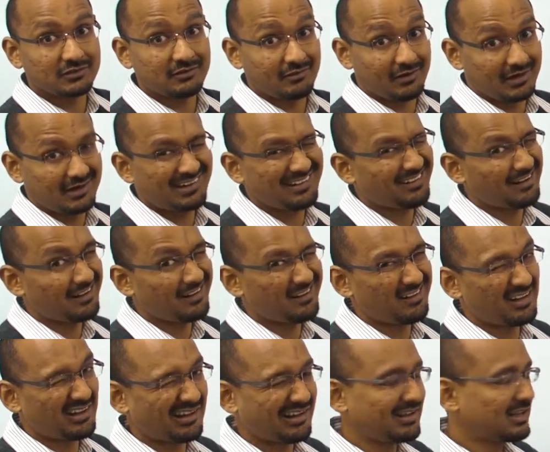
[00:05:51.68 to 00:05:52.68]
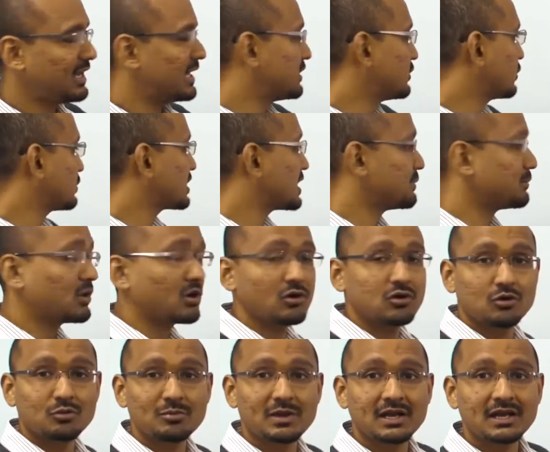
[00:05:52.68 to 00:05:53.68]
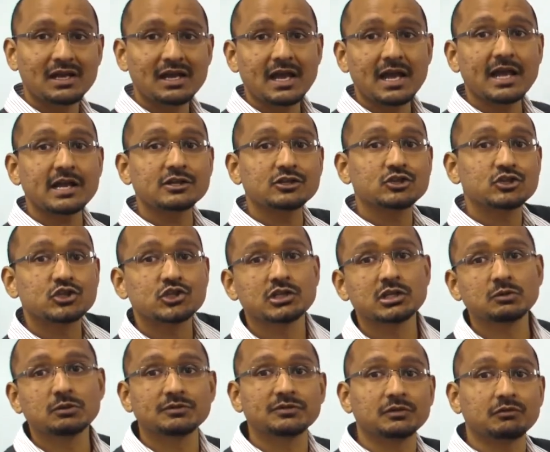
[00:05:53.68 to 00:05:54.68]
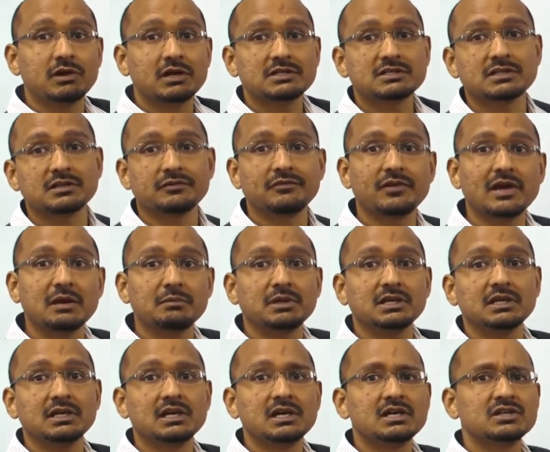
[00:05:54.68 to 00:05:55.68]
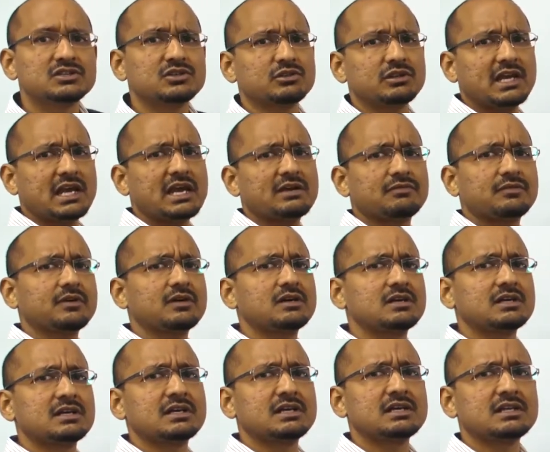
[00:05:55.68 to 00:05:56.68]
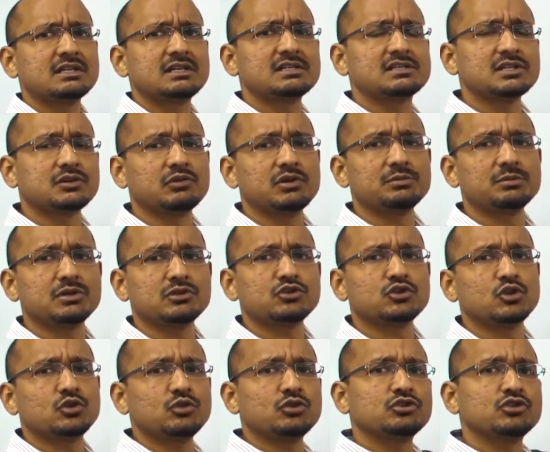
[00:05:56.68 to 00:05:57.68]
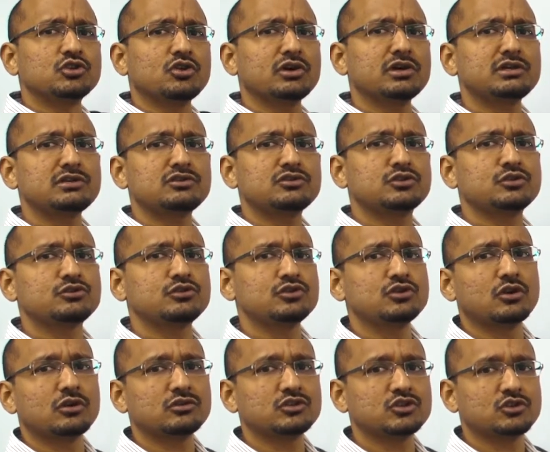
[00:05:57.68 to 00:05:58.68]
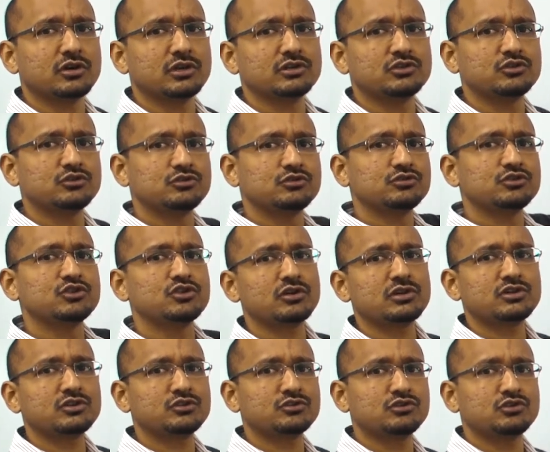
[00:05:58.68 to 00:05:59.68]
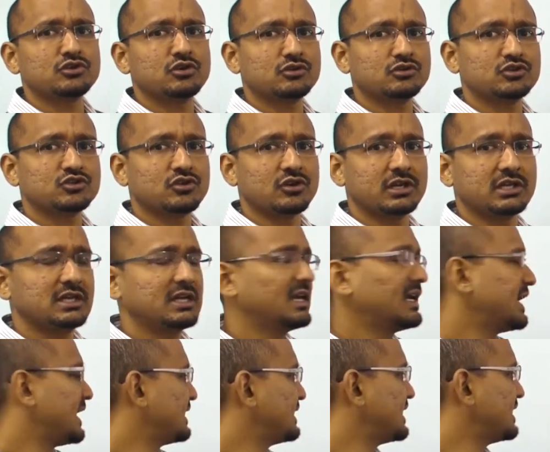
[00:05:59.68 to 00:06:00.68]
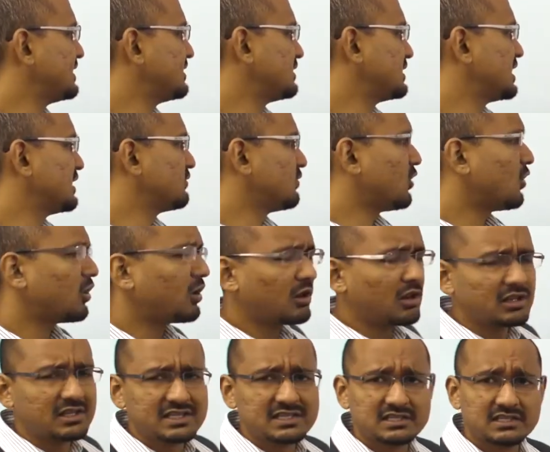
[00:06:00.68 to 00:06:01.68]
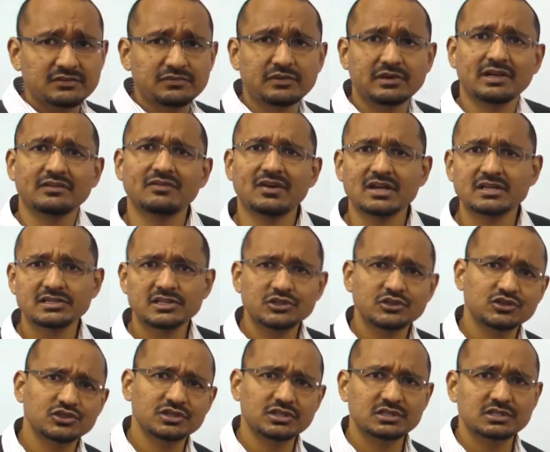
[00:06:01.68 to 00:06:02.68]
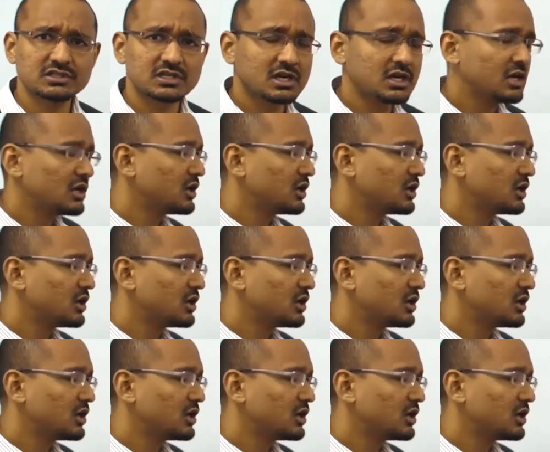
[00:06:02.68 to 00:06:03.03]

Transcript: right? And not come home and chill with the rest of the family. So they have a disagreement. Should you join? Should you not join? Should you join? Should you not join? And then he'll give all these different advantages